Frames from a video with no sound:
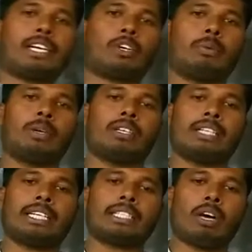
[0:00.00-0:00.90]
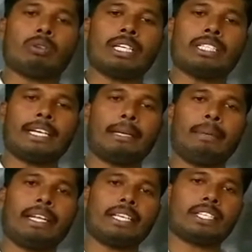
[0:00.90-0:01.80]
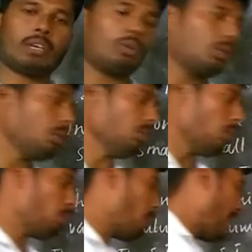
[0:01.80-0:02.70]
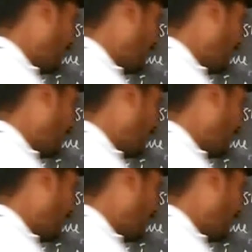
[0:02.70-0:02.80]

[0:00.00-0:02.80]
cube. That 1000 centimeter is equal to 1